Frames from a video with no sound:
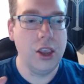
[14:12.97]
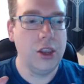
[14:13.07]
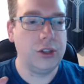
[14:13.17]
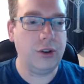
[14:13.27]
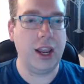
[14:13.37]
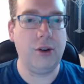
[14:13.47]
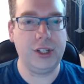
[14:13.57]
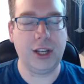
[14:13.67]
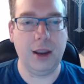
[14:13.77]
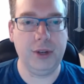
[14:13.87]
So now
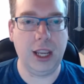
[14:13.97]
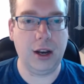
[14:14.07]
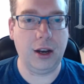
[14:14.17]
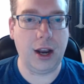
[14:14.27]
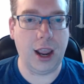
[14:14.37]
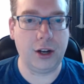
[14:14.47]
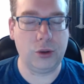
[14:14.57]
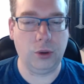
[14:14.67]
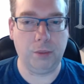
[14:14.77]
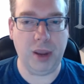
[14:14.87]
it's time to get an
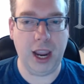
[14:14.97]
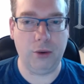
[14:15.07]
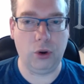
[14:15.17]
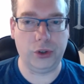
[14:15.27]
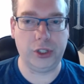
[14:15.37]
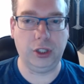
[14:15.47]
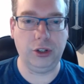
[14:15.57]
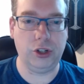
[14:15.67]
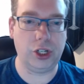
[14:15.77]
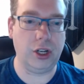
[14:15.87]
actual payroll
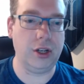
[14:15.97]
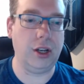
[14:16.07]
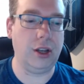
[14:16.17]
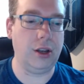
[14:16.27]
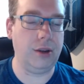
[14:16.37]
solution.